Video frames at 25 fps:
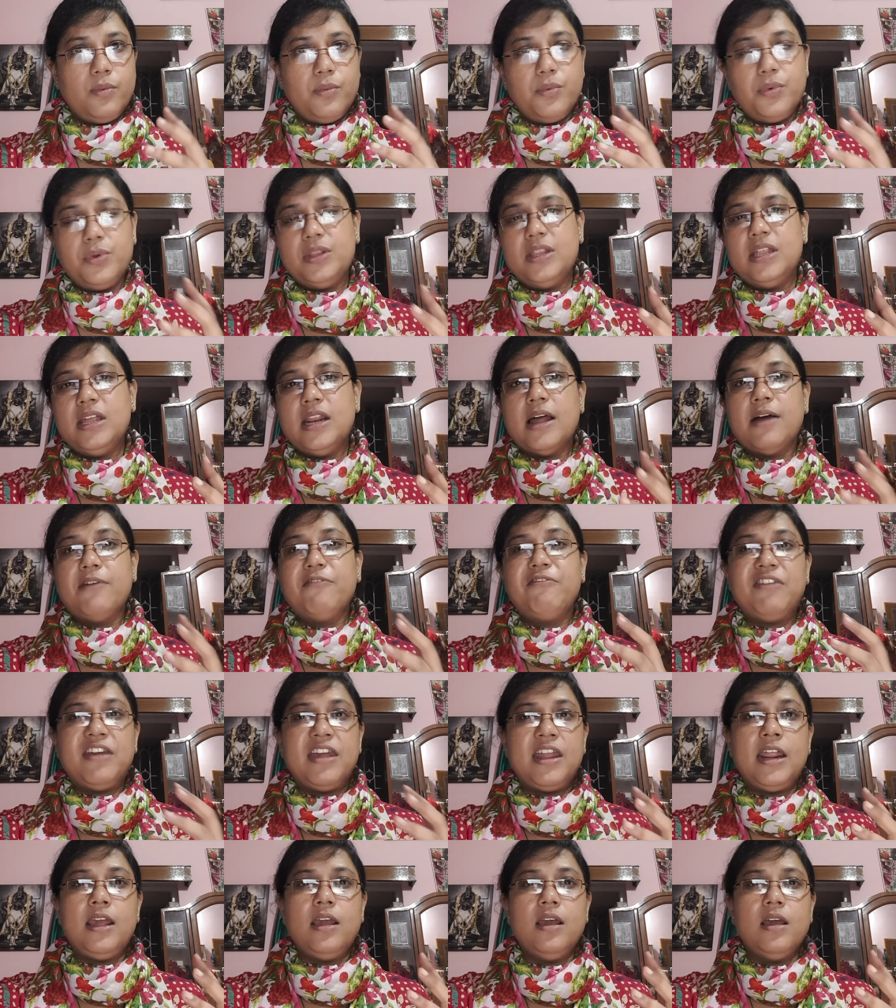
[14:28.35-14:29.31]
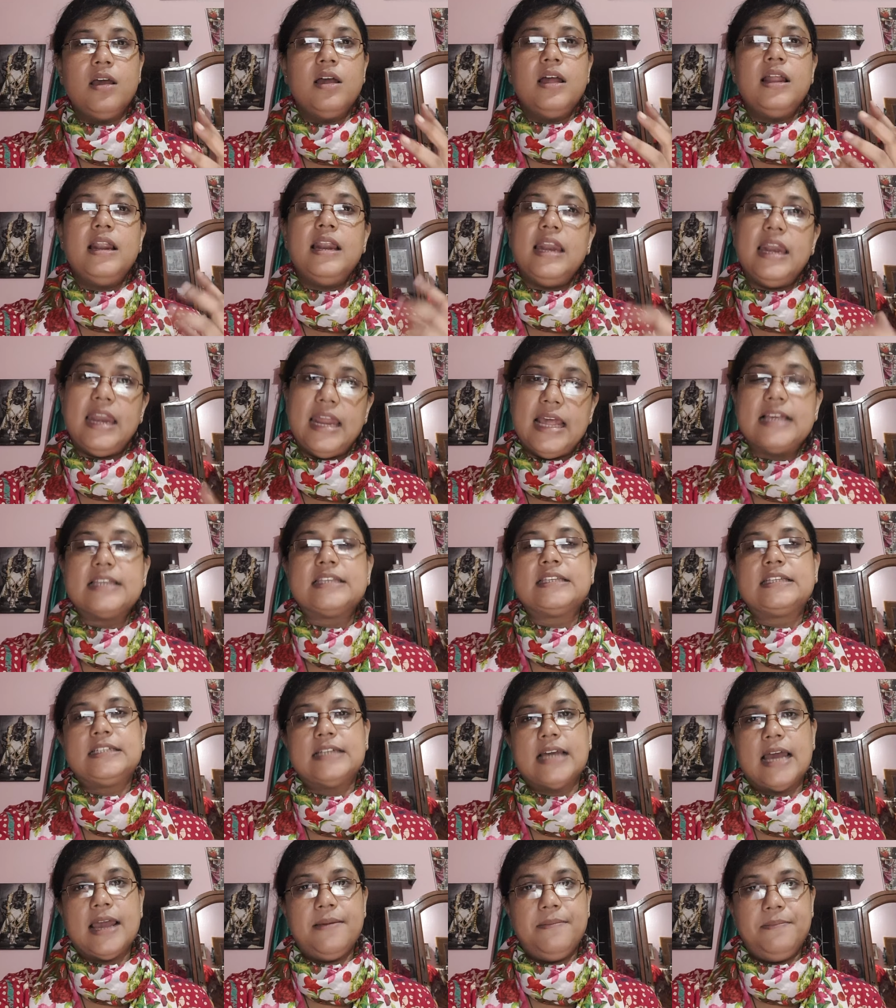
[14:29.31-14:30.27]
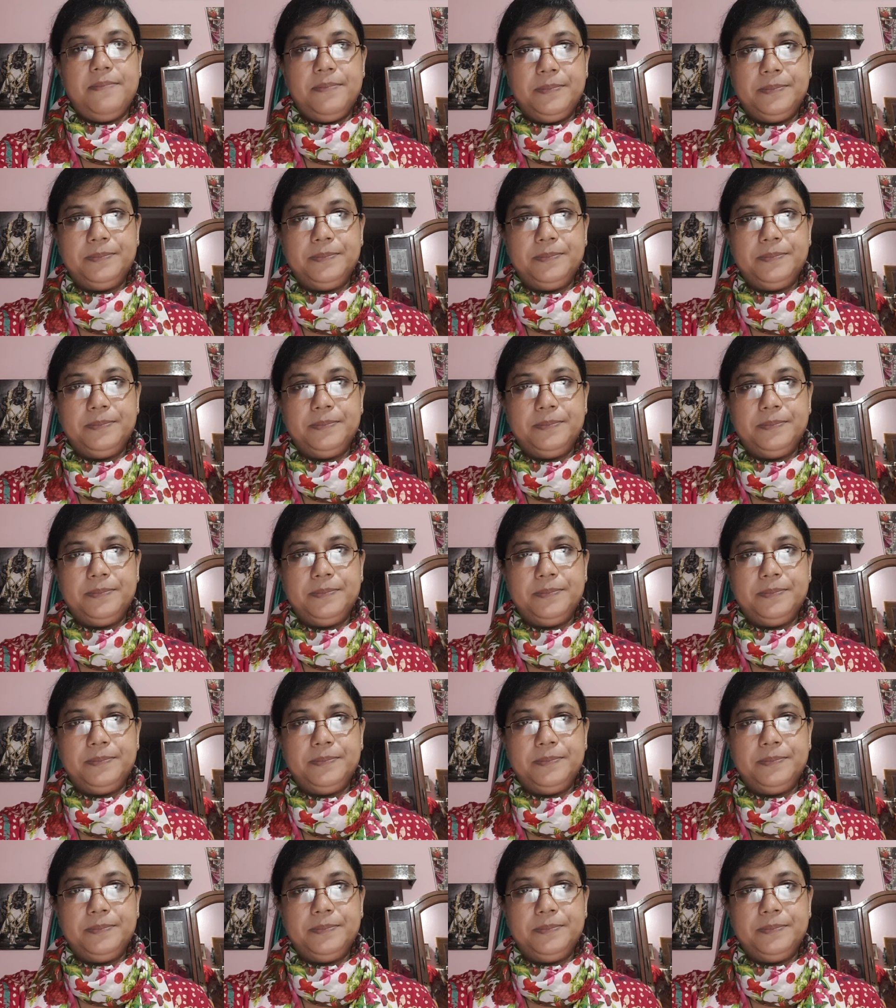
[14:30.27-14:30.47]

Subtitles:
within a very less time.